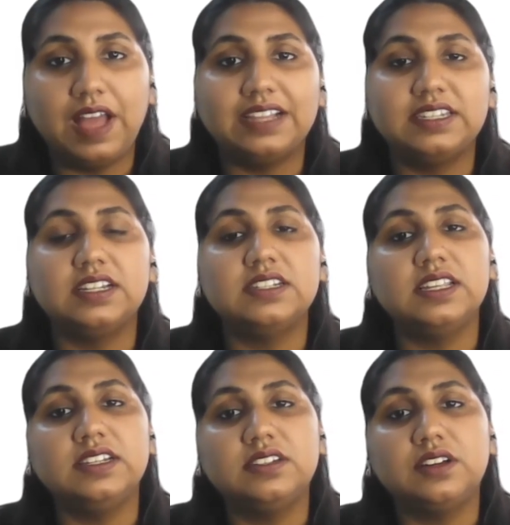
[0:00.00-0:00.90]
factors
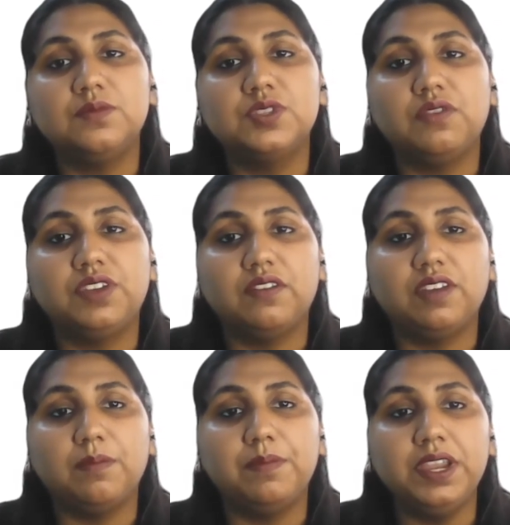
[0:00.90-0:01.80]
in terms of
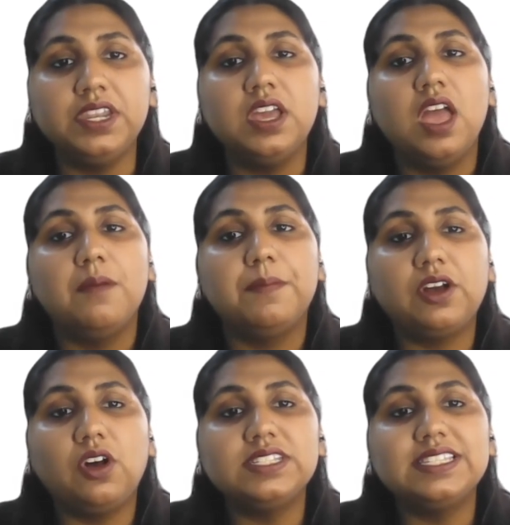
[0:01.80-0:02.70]
development
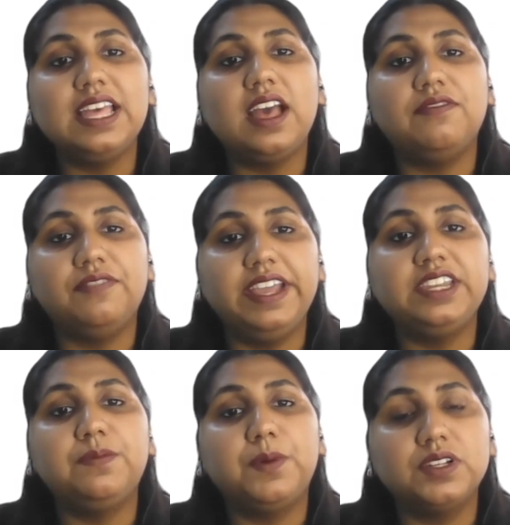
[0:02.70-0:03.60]
because they
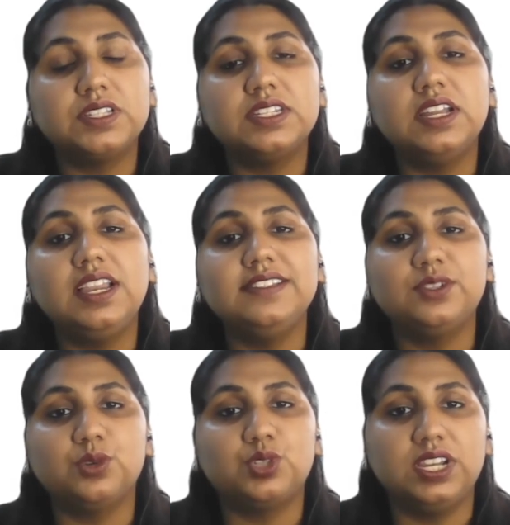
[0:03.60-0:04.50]
affect personal and
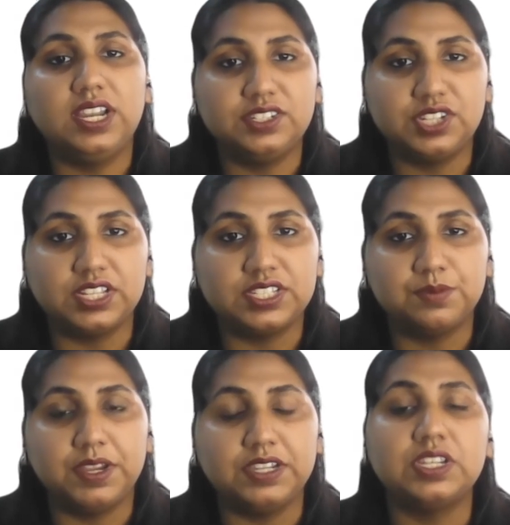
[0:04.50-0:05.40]
social
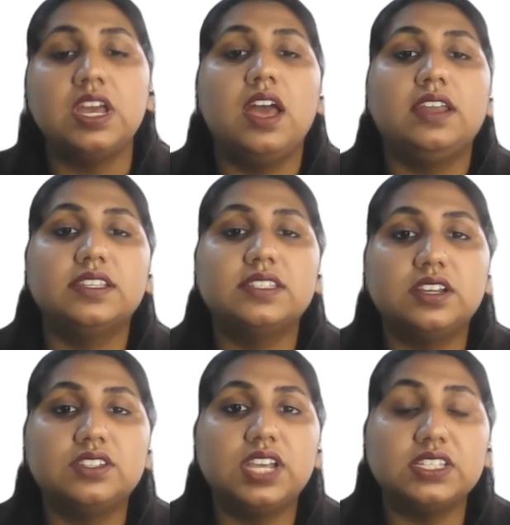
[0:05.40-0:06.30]
adjustment.
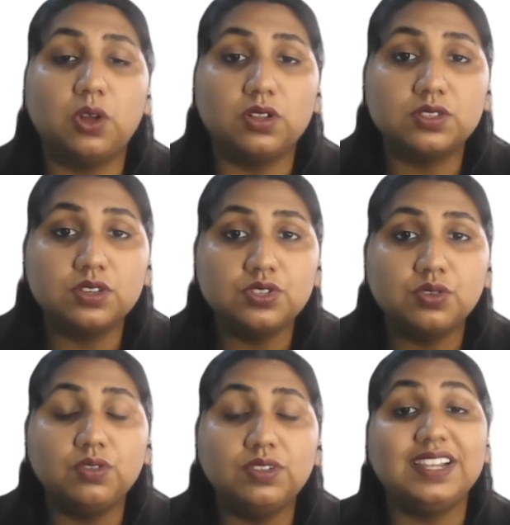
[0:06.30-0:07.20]
Research has also
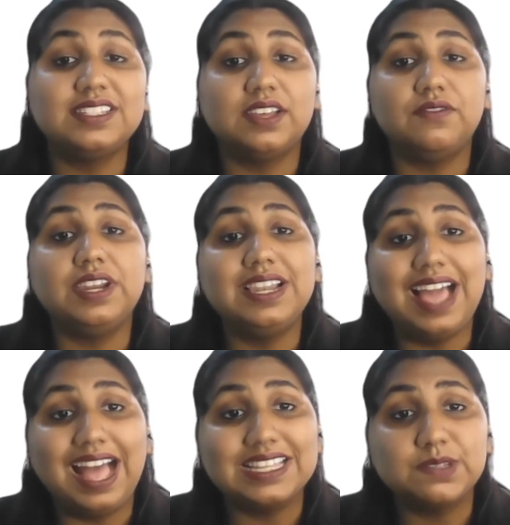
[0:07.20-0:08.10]
shown that several
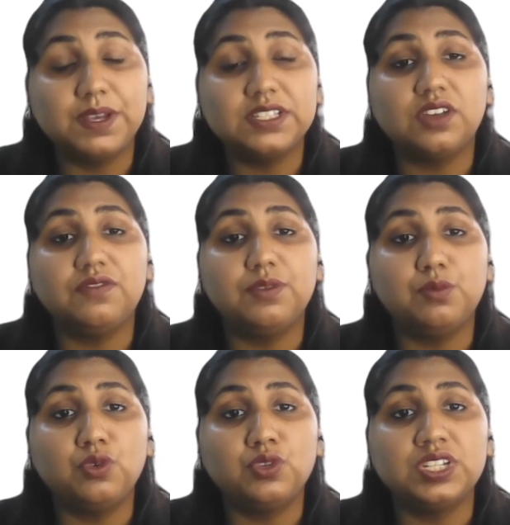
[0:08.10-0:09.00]
aspects of
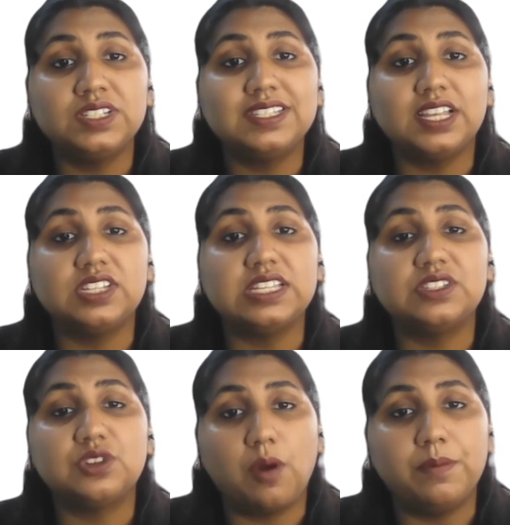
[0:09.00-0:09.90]
emotions, such
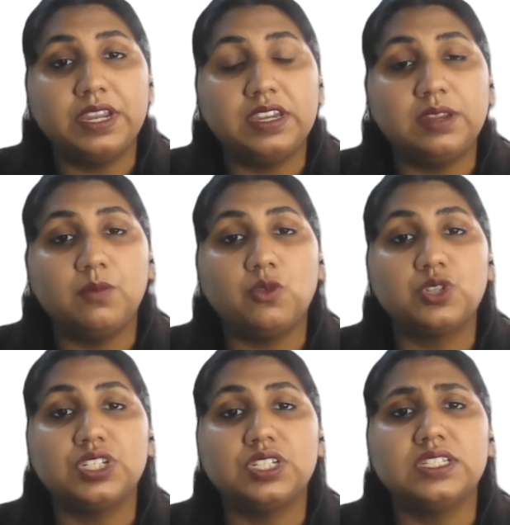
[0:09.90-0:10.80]
as dominant
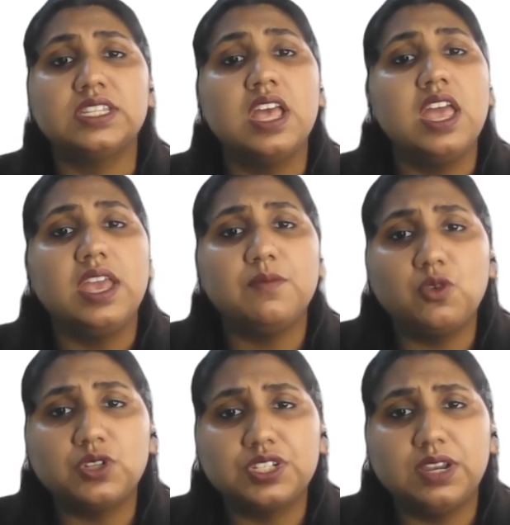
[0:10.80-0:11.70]
emotions,
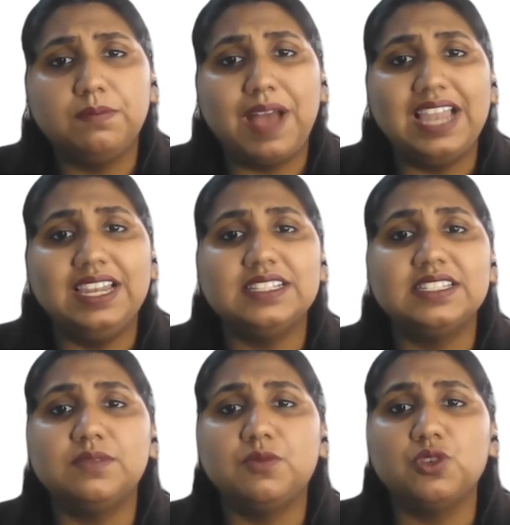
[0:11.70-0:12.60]
emotional
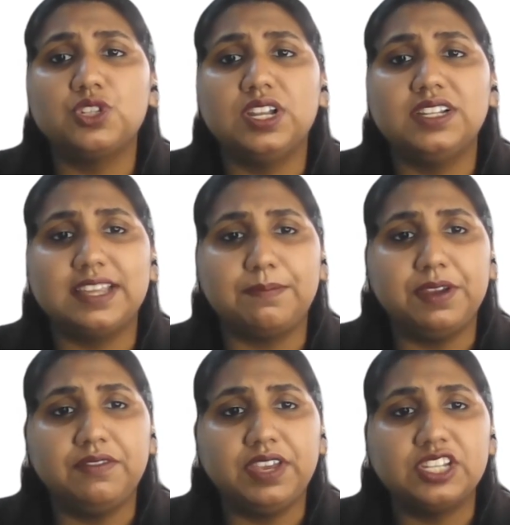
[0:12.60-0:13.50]
balance, emotional
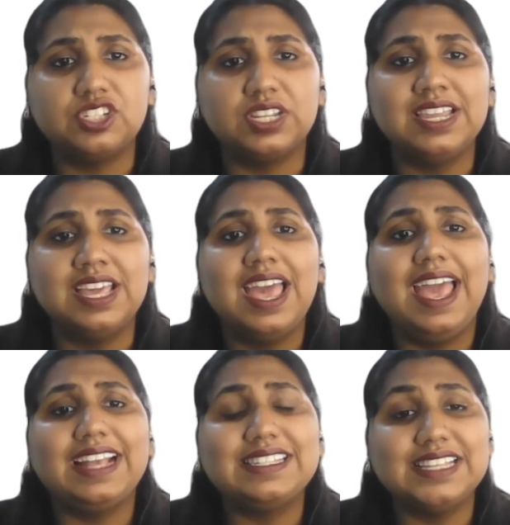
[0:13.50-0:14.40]
deprivation,
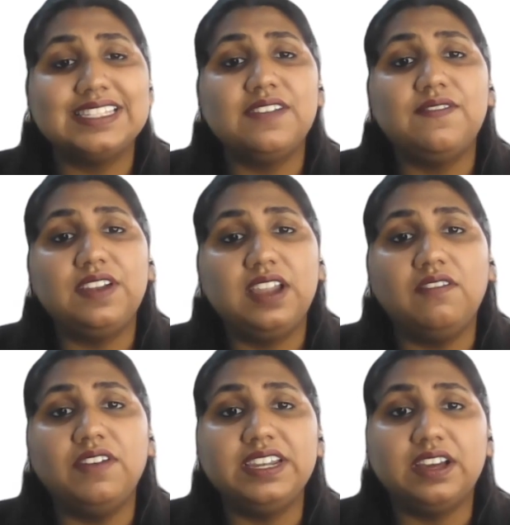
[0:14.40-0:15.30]
excessive
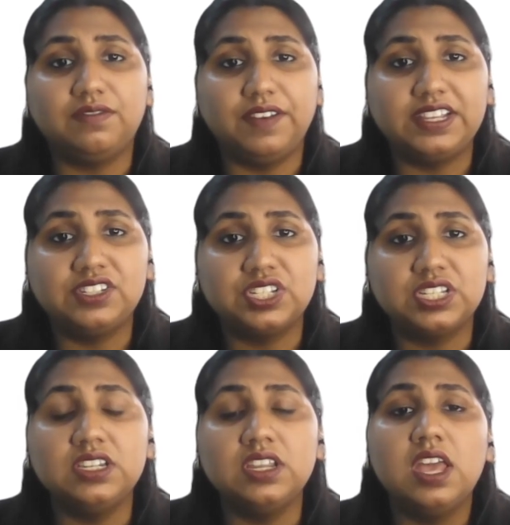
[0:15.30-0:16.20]
love and
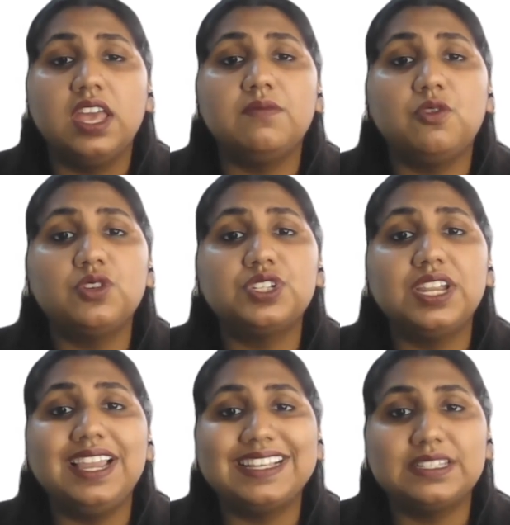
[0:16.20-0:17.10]
affection,
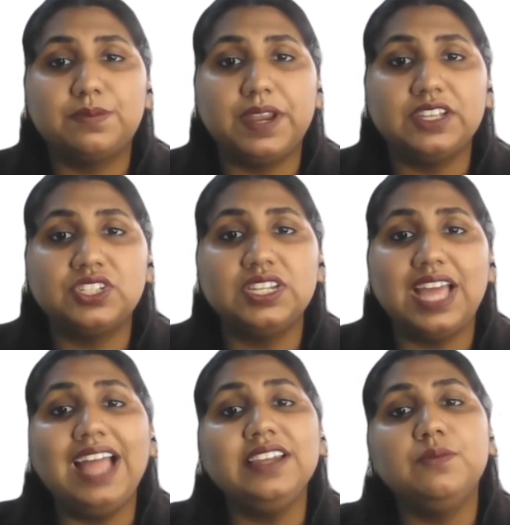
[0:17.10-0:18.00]
emotional expression,
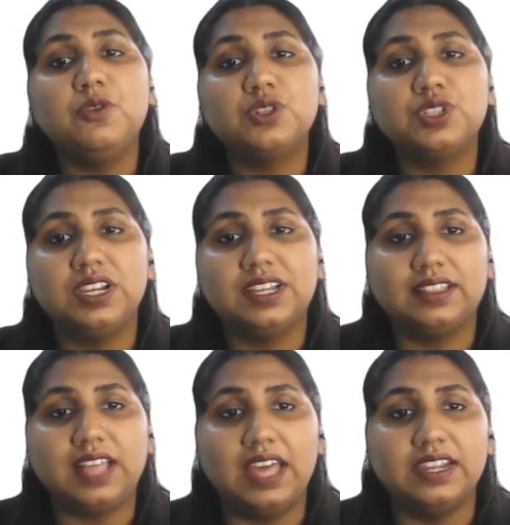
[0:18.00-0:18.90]
and emotional
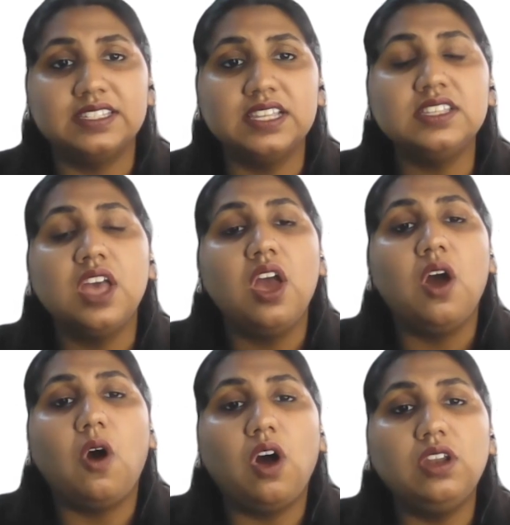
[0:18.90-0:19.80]
catharsis,
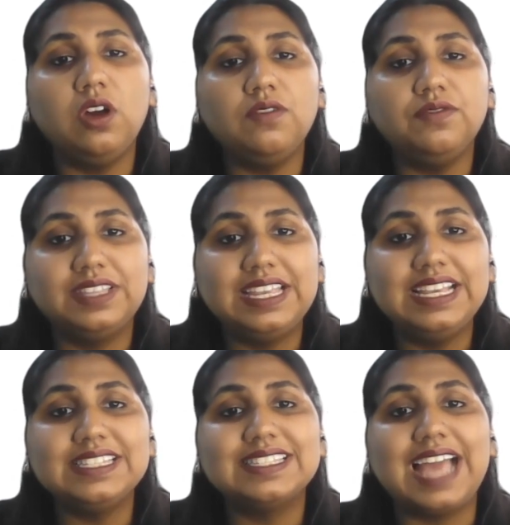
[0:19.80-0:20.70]
all of
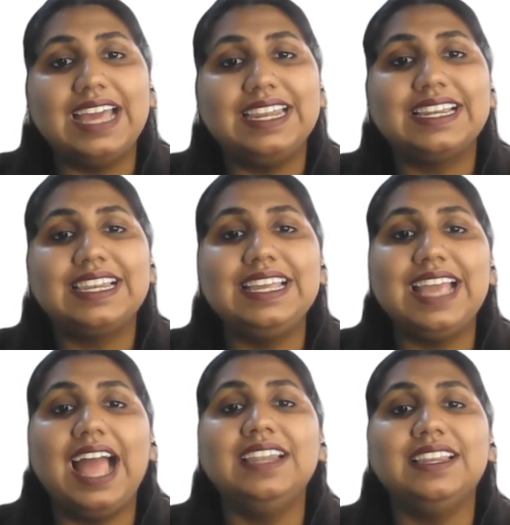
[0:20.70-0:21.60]
these directly
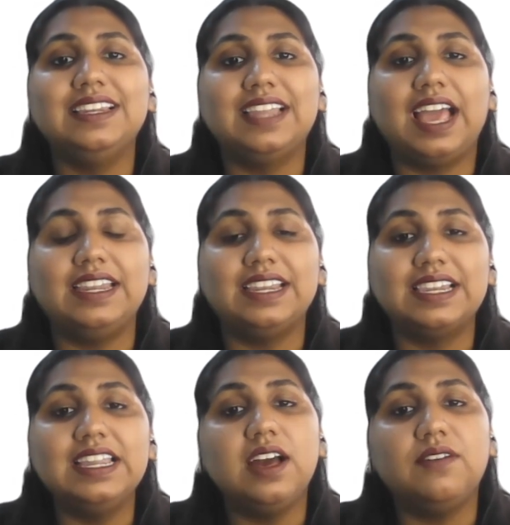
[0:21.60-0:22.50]
and
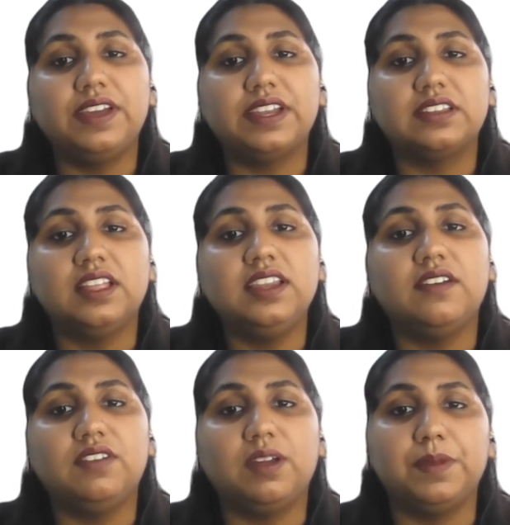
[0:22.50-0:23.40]
indirectly affect the
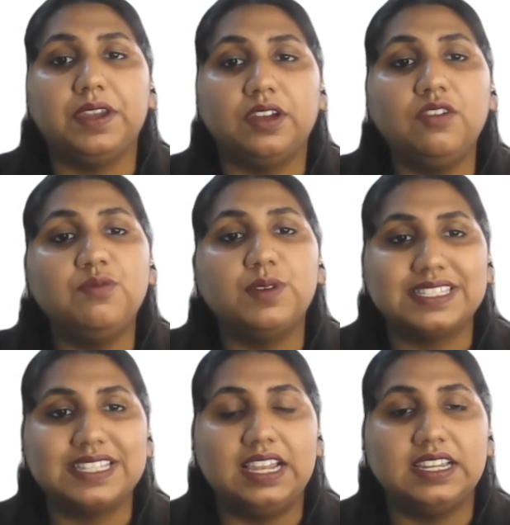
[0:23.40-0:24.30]
development of
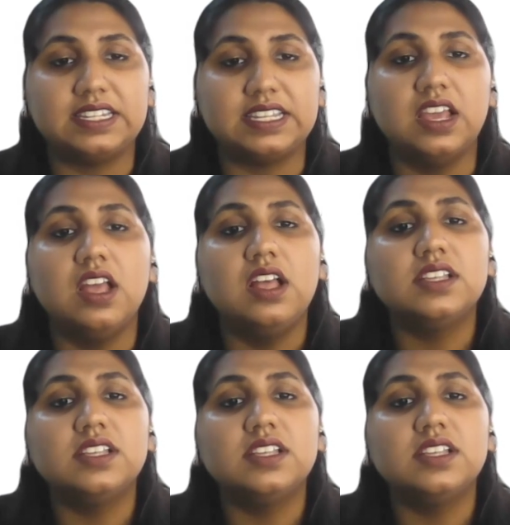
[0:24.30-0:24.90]
personality.